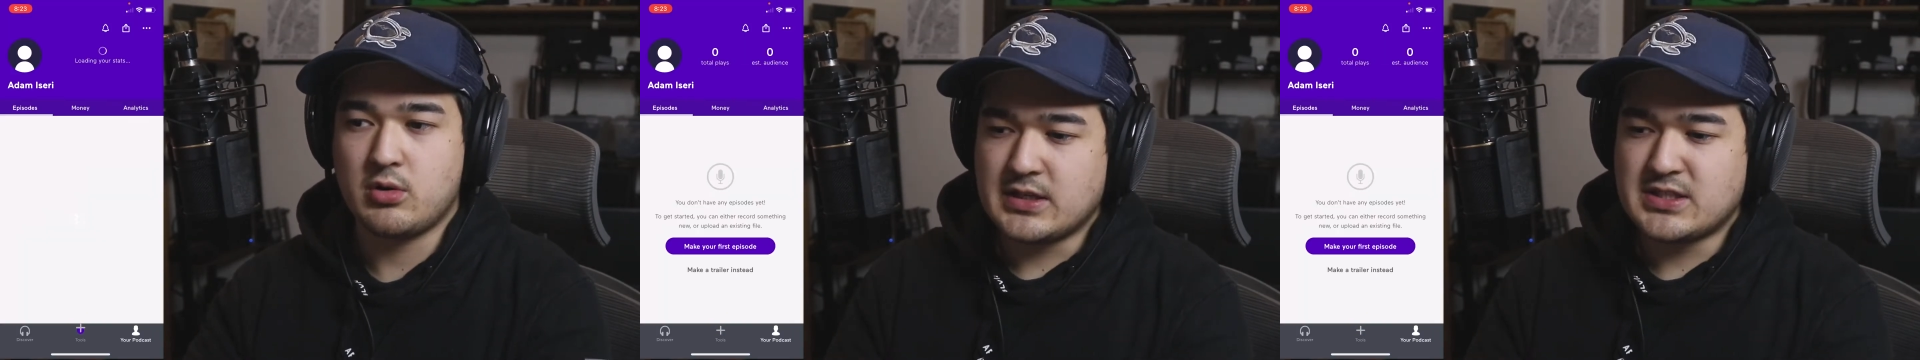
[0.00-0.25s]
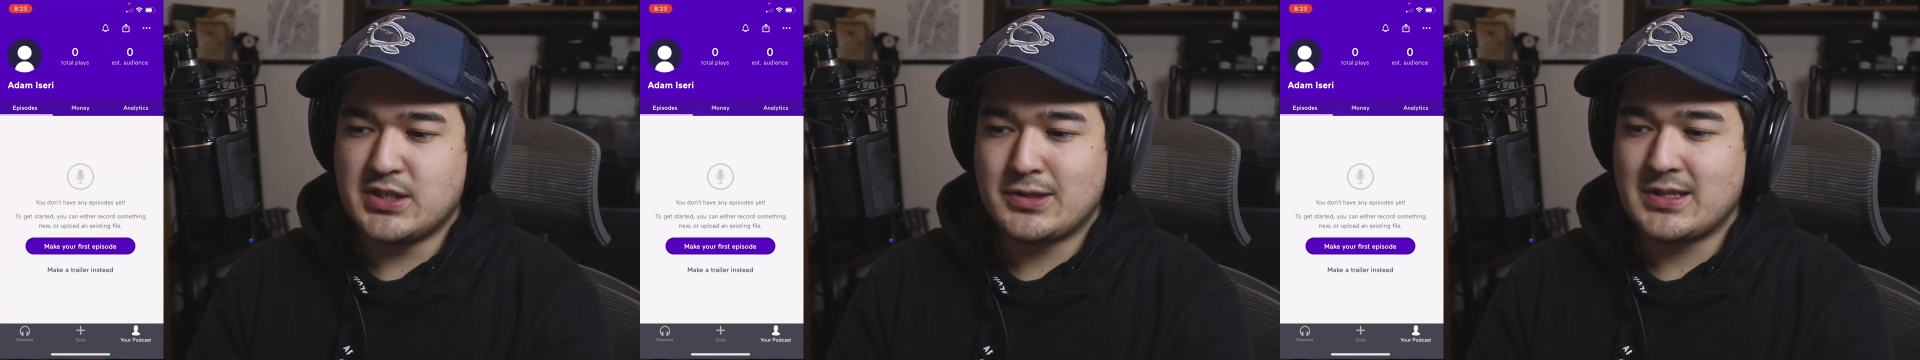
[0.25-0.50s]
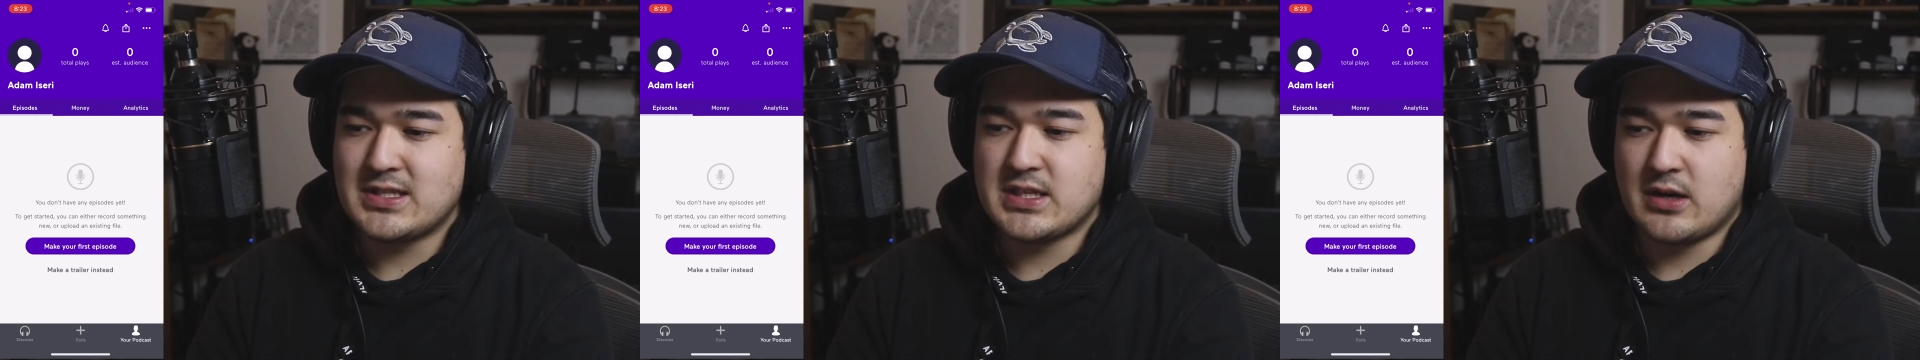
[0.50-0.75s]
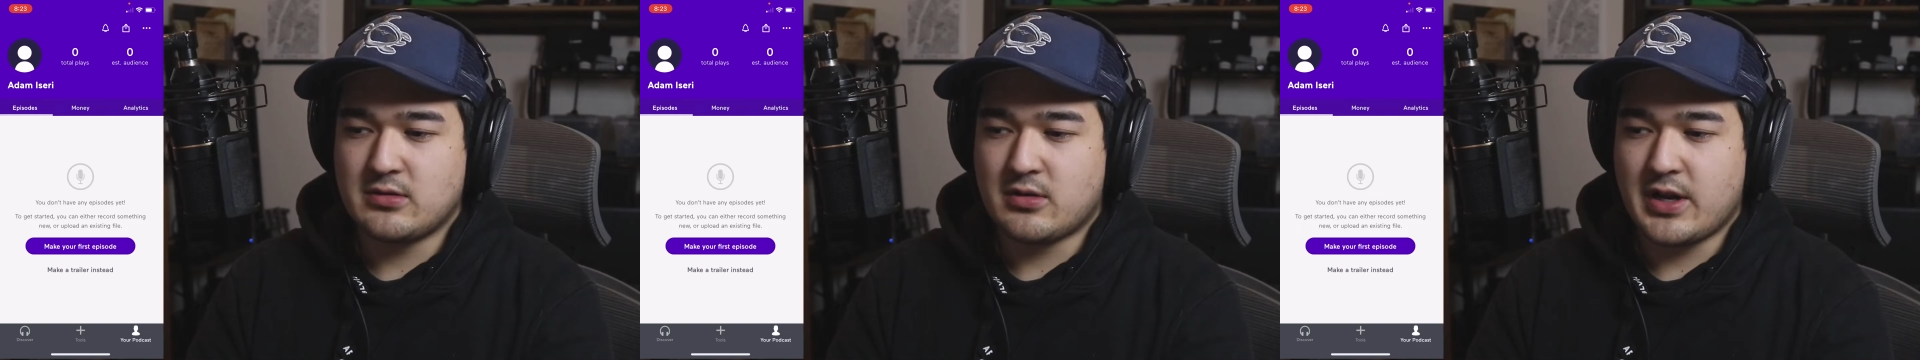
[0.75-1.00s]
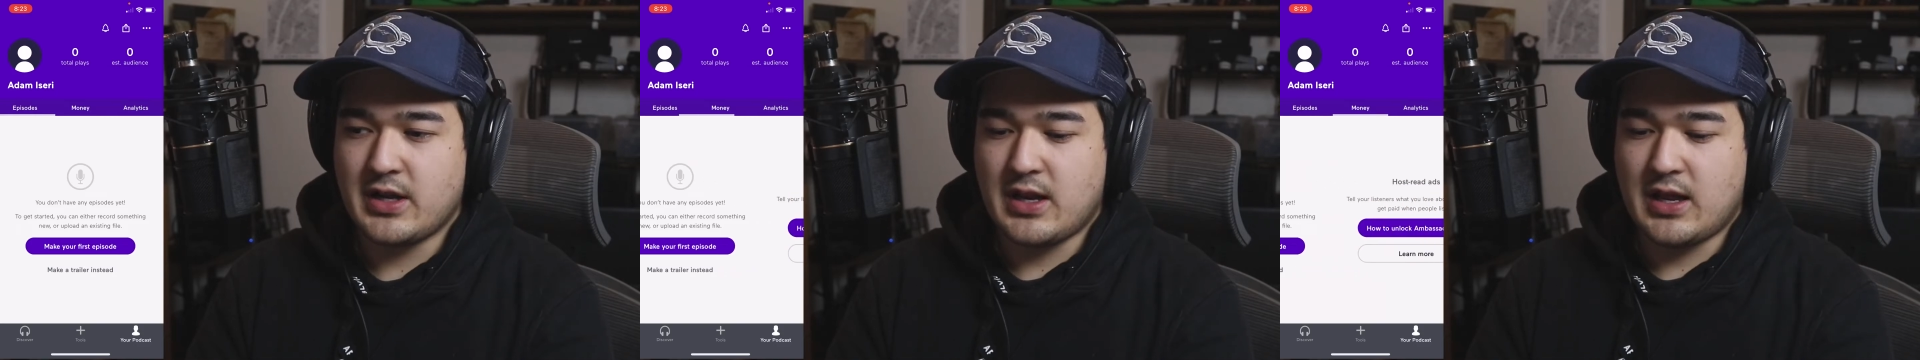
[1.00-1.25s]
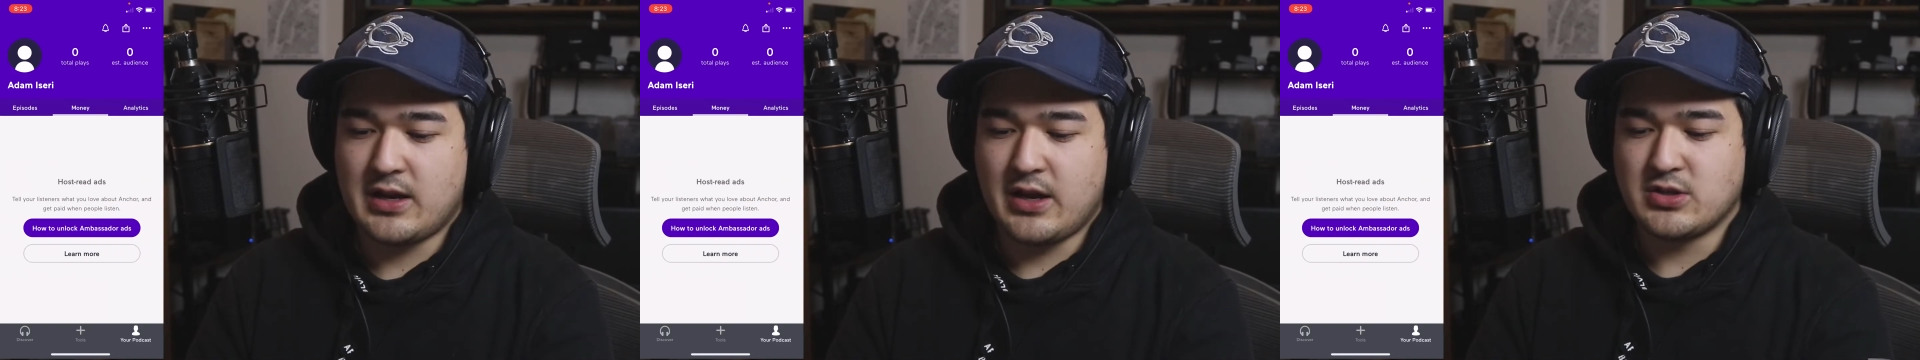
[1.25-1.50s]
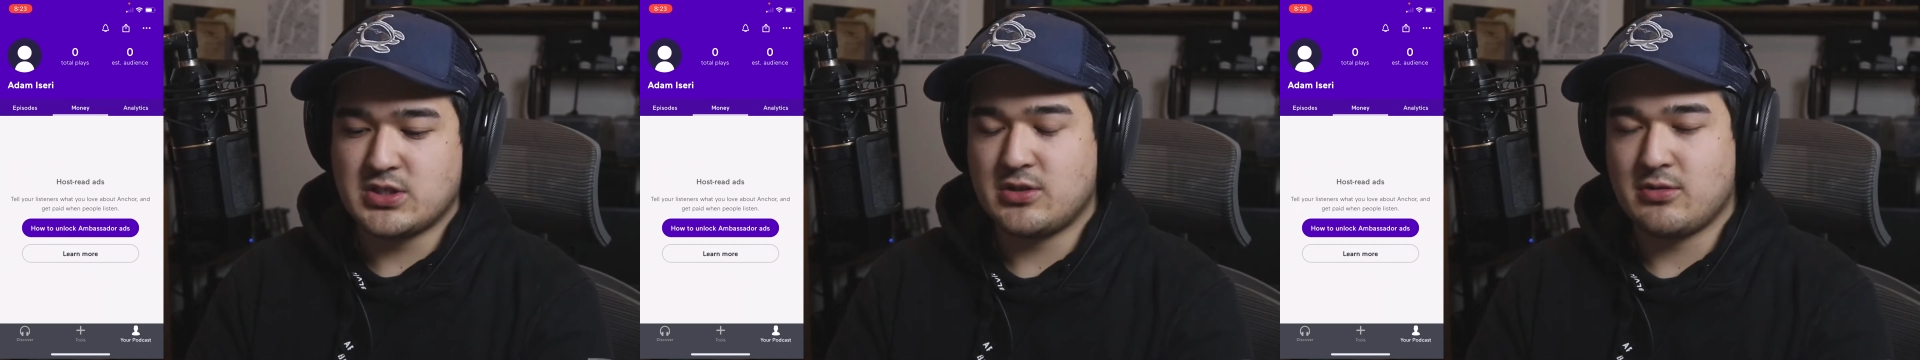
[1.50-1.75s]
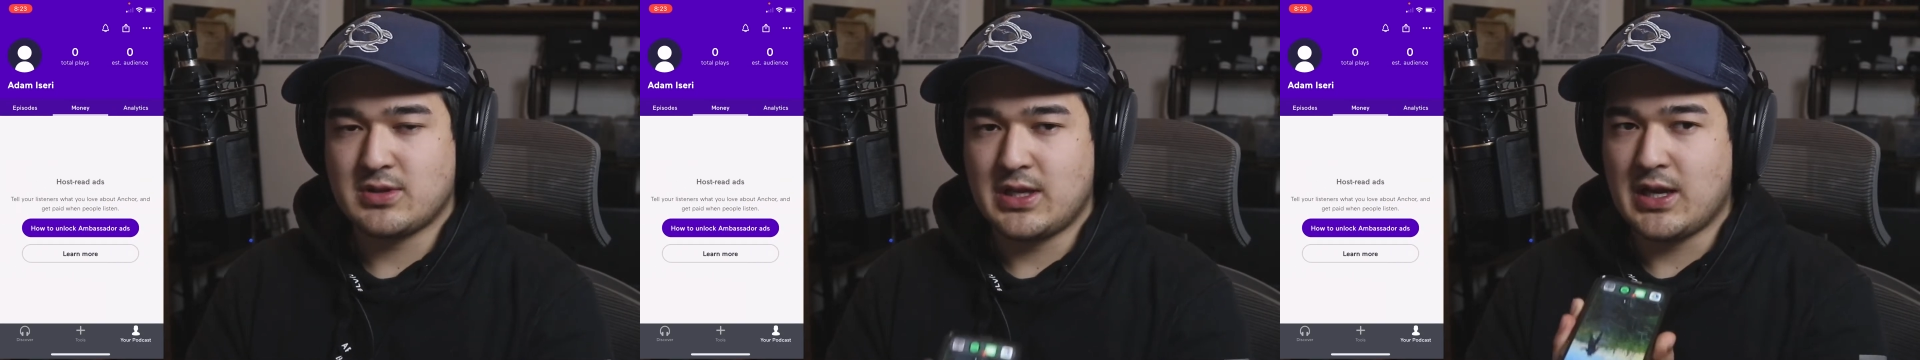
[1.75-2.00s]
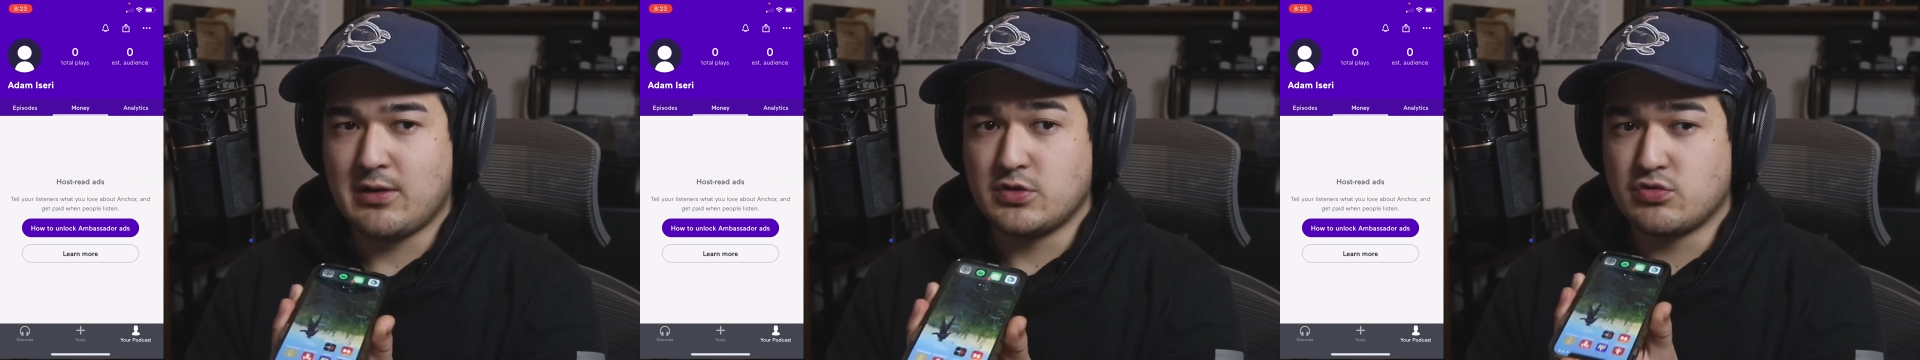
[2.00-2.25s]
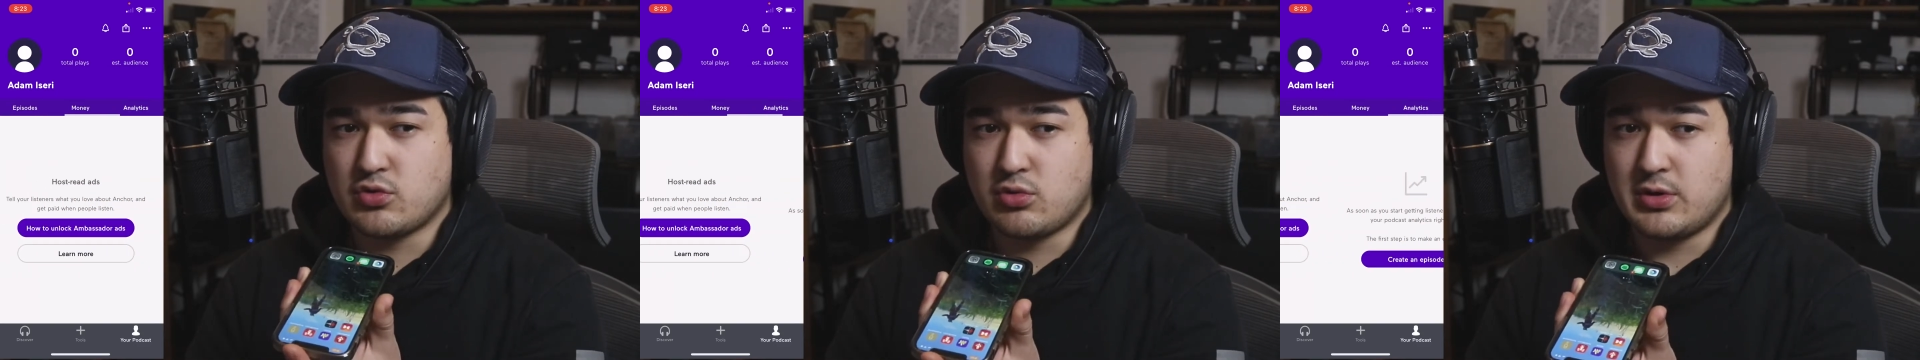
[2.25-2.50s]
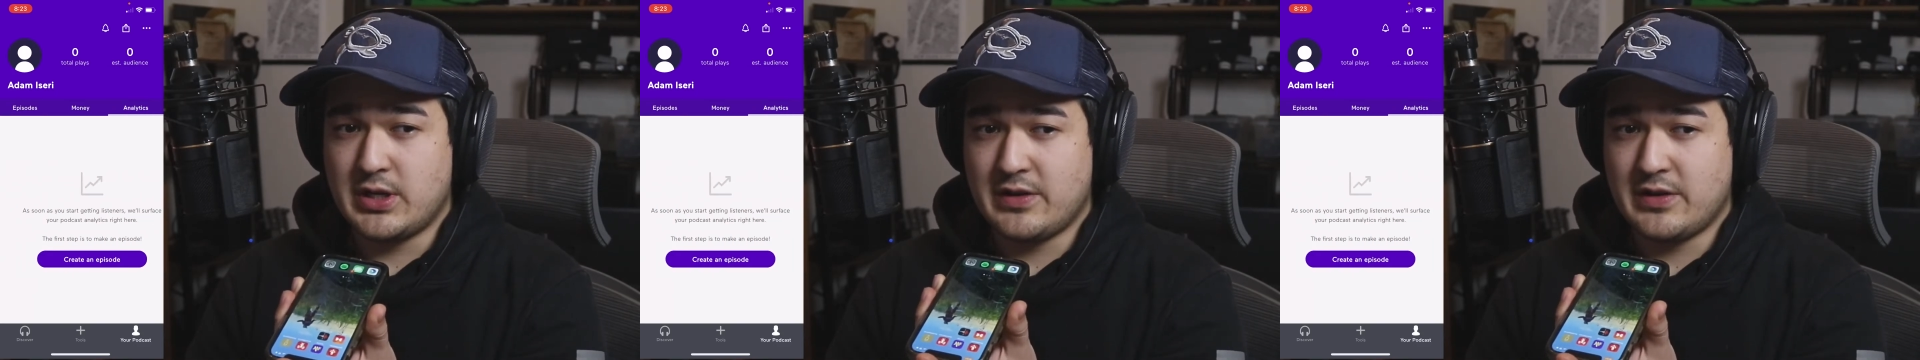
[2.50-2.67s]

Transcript: Still didn't sound great, and I also don't think I was recording